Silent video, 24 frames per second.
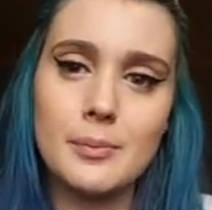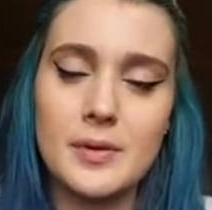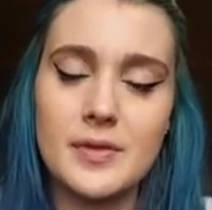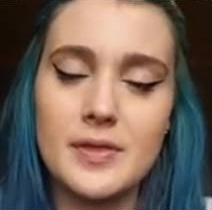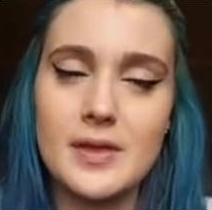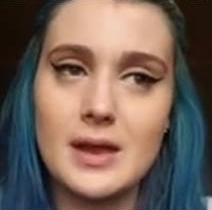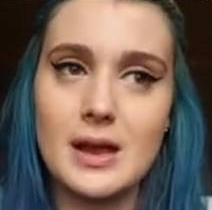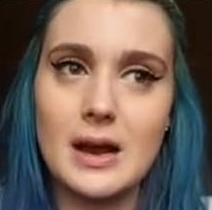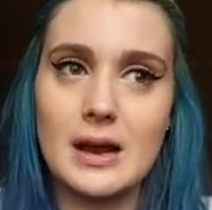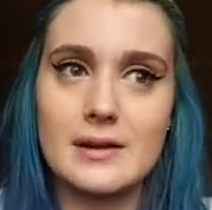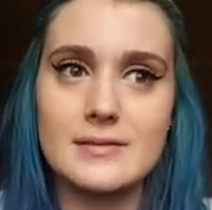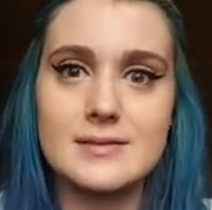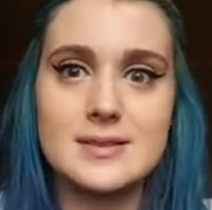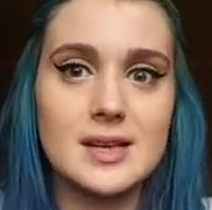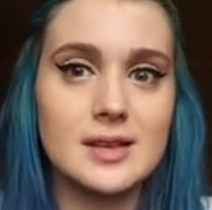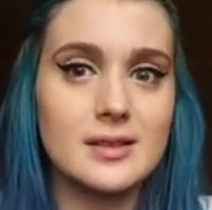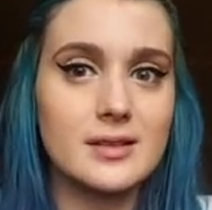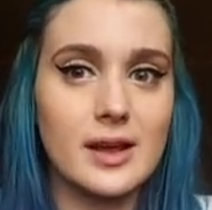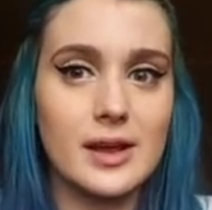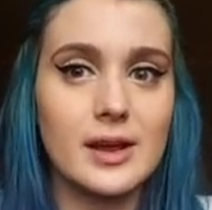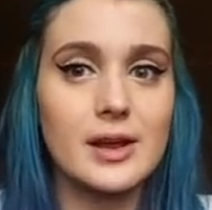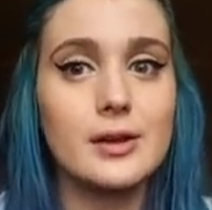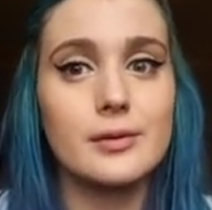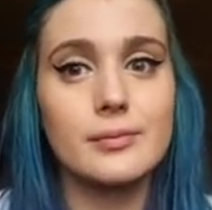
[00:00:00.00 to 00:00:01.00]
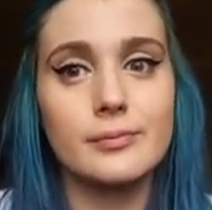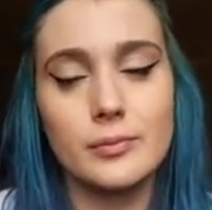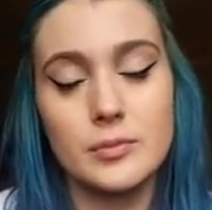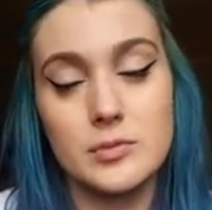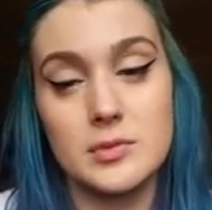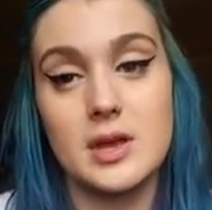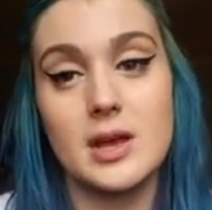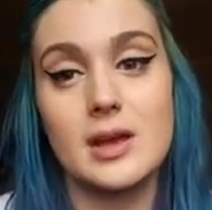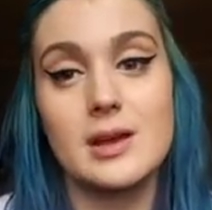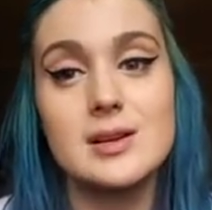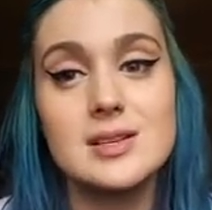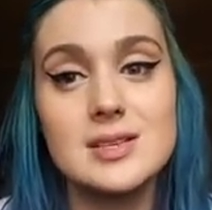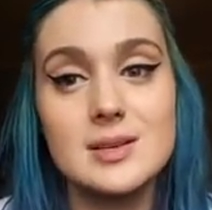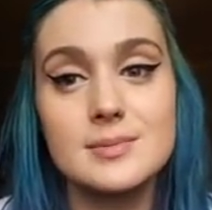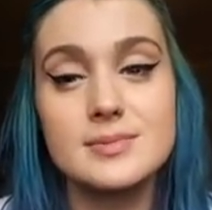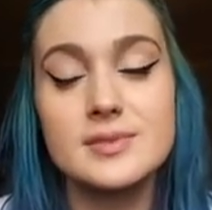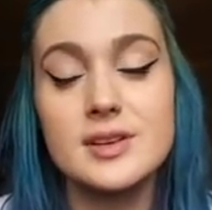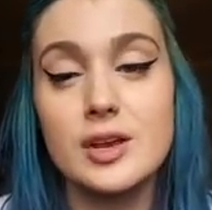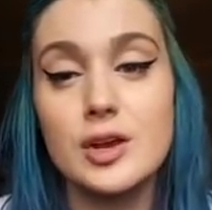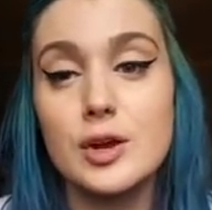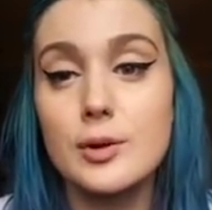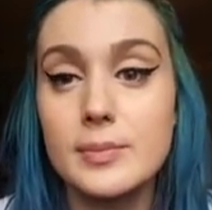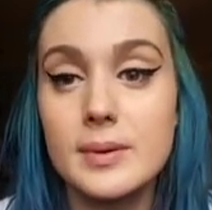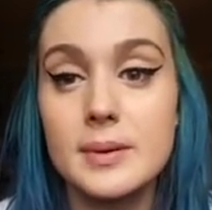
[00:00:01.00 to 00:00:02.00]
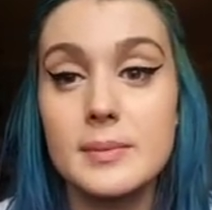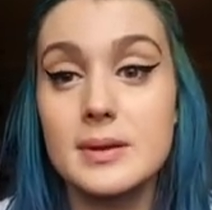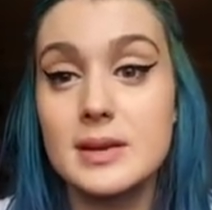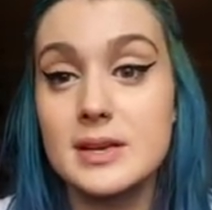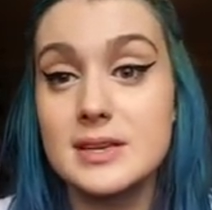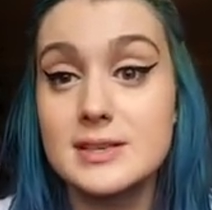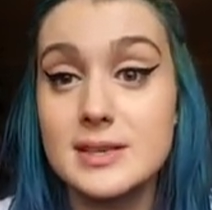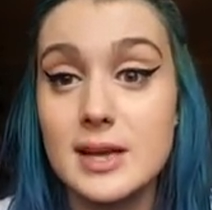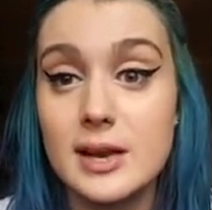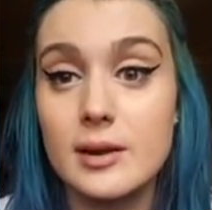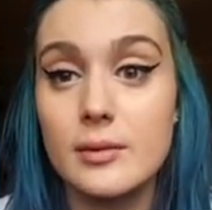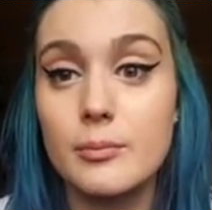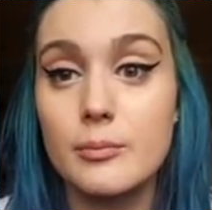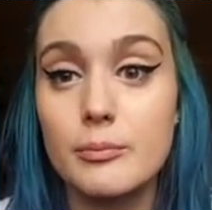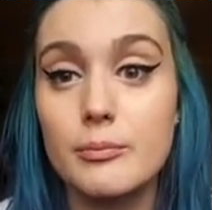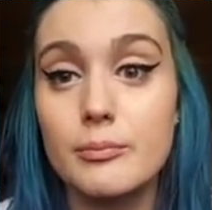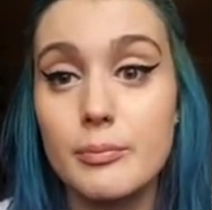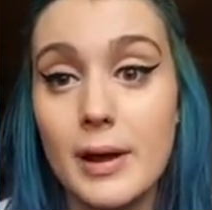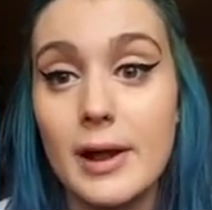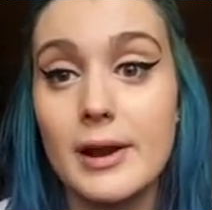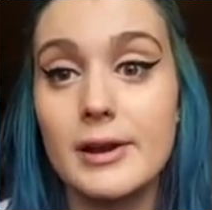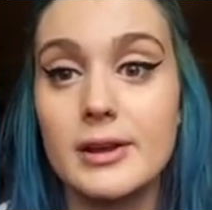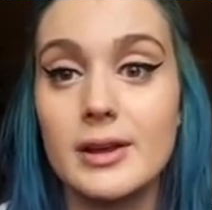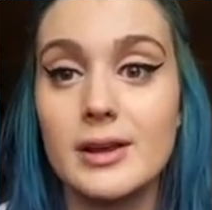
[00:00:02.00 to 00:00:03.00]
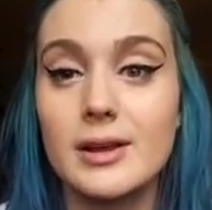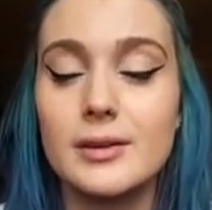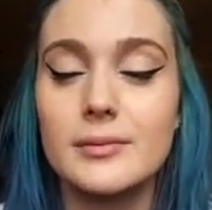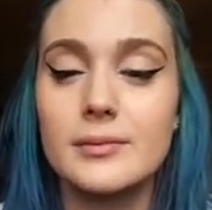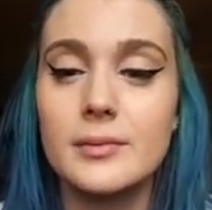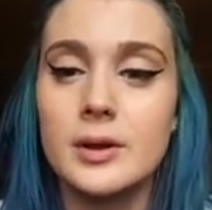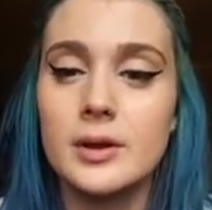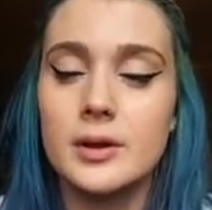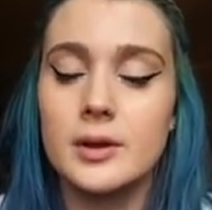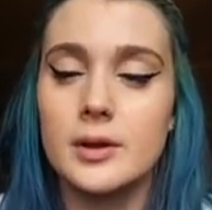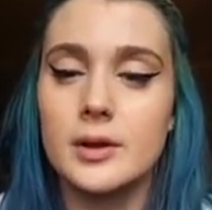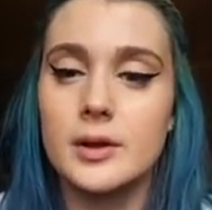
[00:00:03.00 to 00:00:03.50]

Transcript: But they kind of said, like, okay, seems like your BPD is getting bad again.